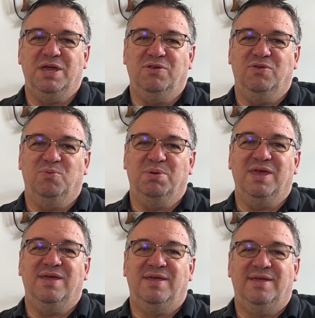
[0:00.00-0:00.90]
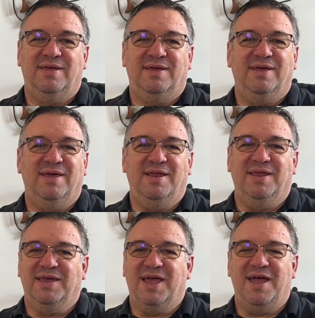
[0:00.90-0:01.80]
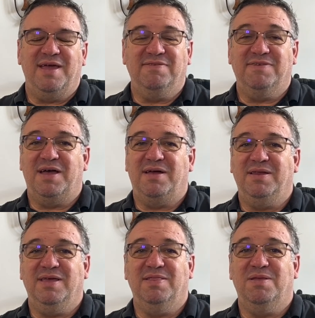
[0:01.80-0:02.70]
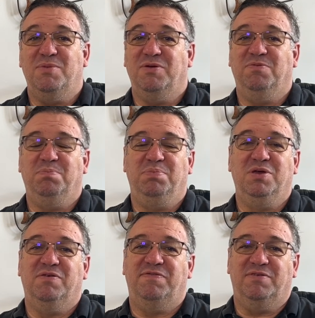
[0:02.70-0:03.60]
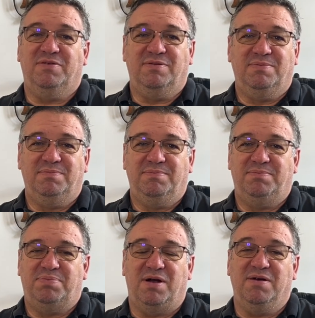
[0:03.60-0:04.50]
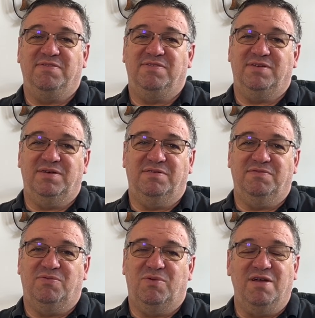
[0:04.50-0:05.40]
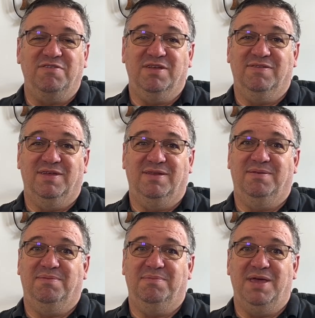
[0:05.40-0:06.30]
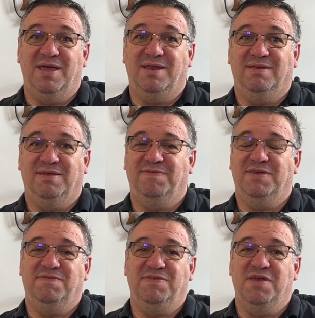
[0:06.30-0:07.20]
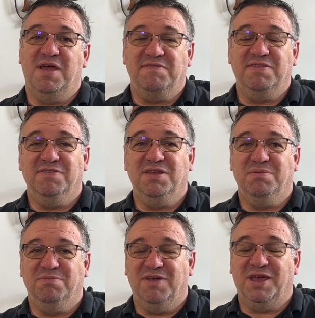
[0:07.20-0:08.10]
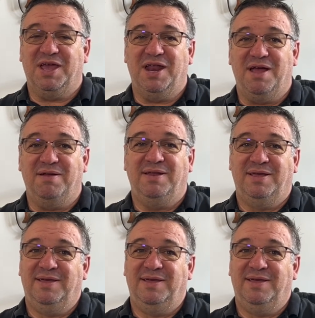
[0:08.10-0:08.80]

and Dooby, and the guy is out in the most beautiful parts of Washington. Man, if you haven't seen him, check it out.